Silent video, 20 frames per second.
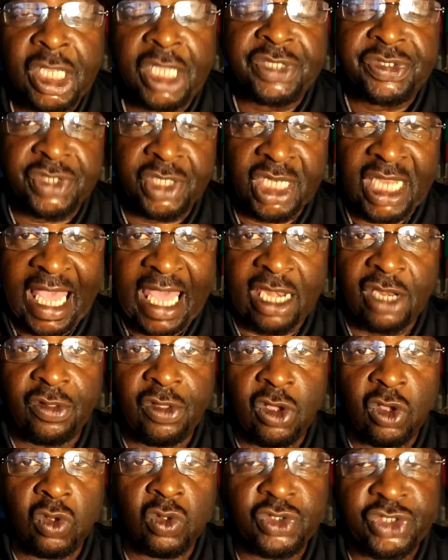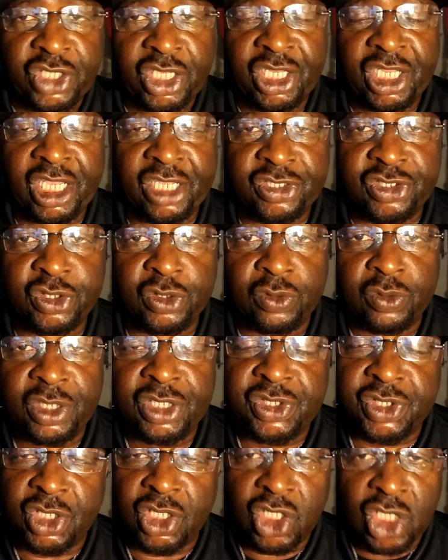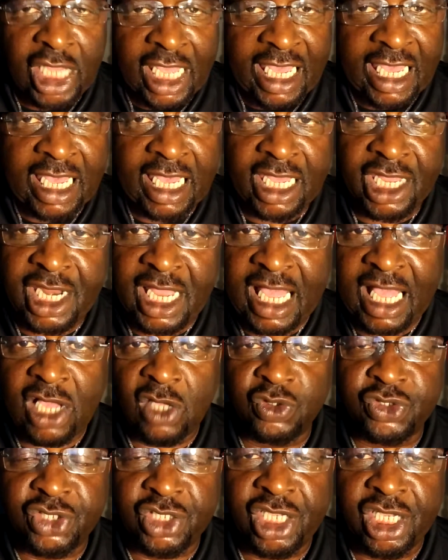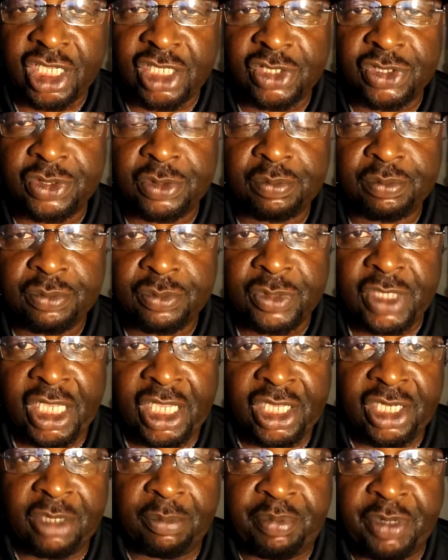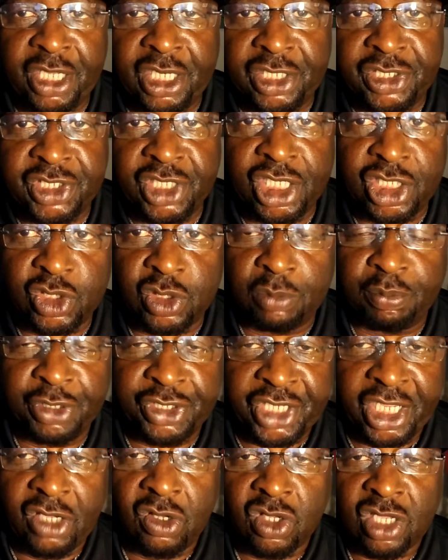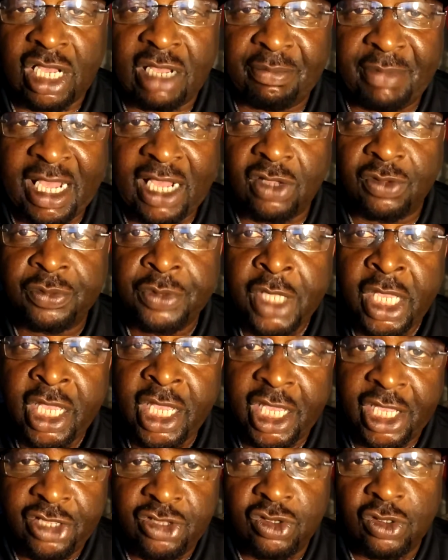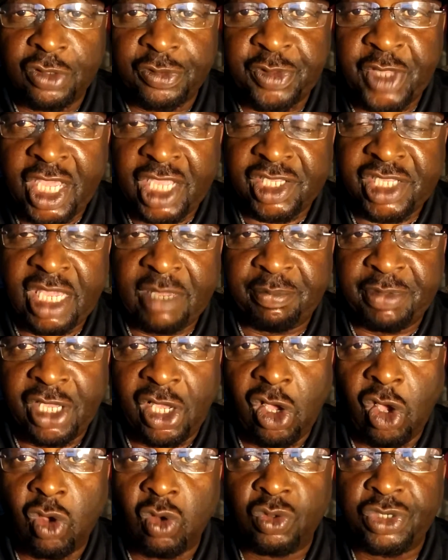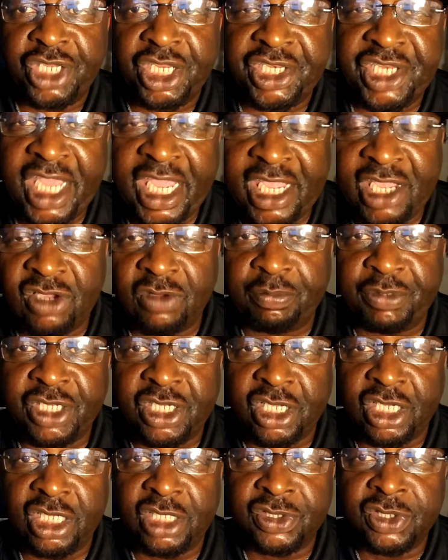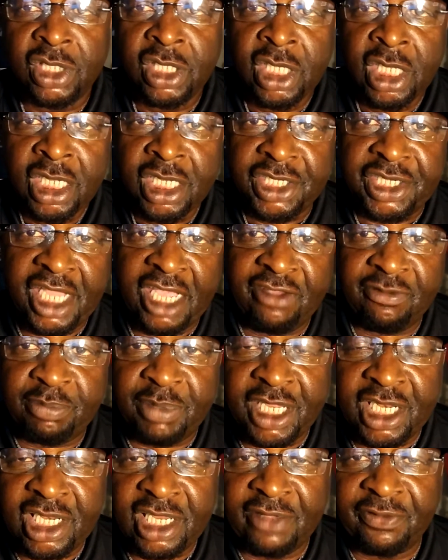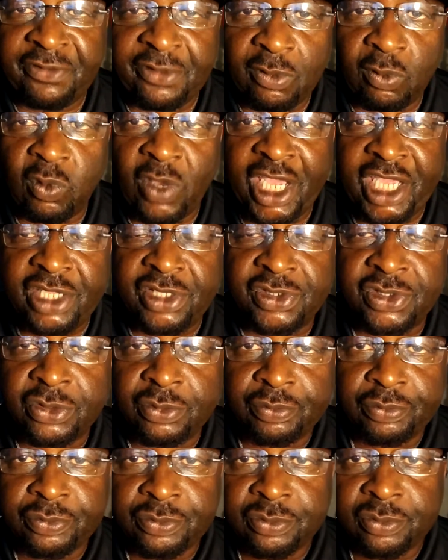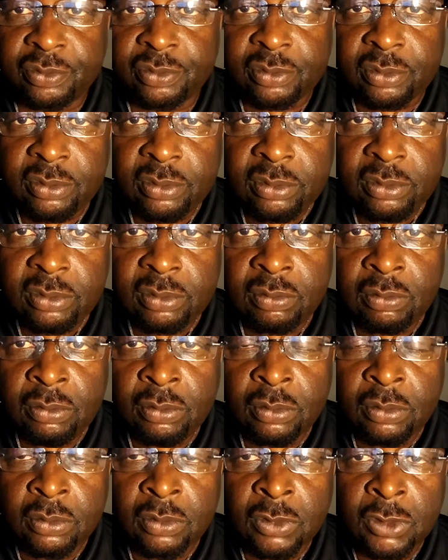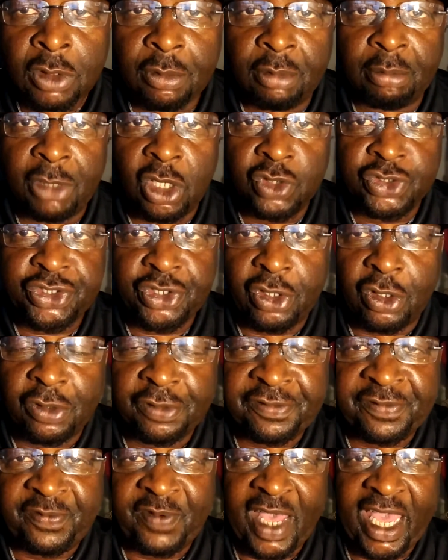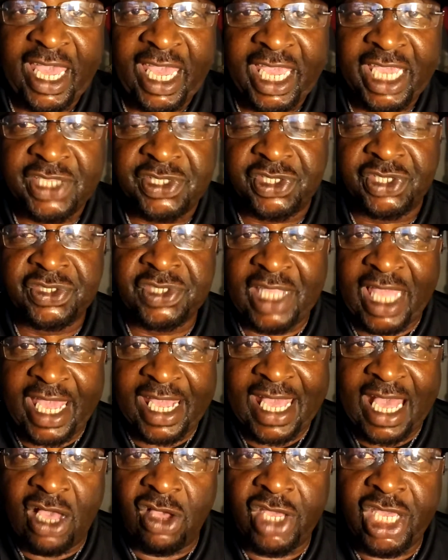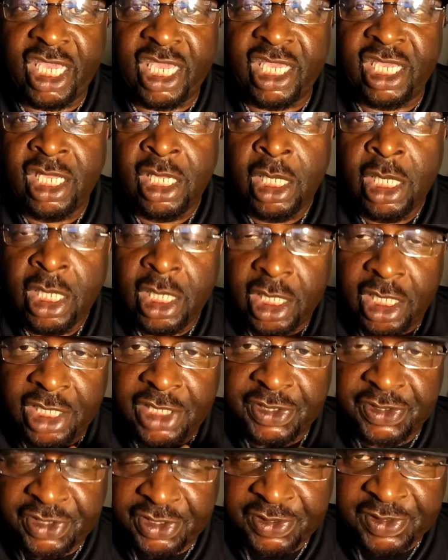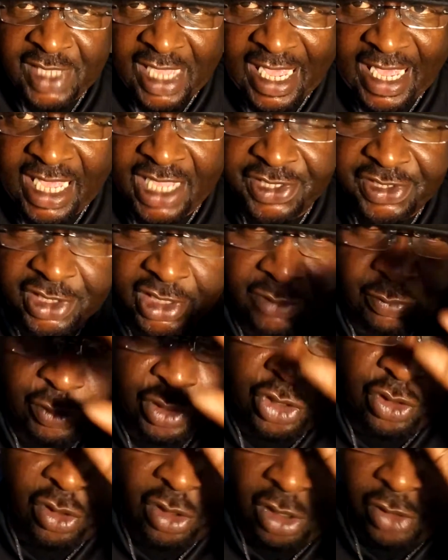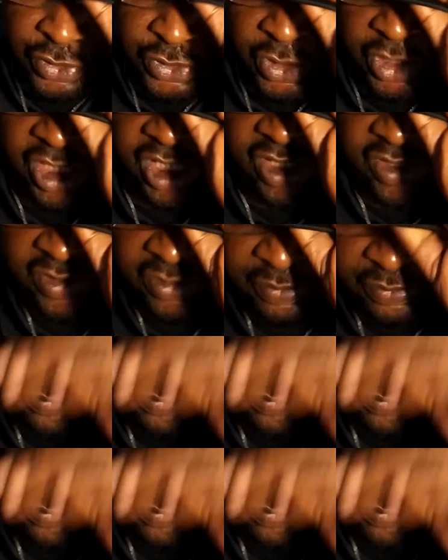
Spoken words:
It's a lot of those in there too. It's a lot of house niggas in the penitentiary. But they'll come out and you'll think they've been holding it down because they've been lifting weights. With most of those fags, just like out here in society, when you go to these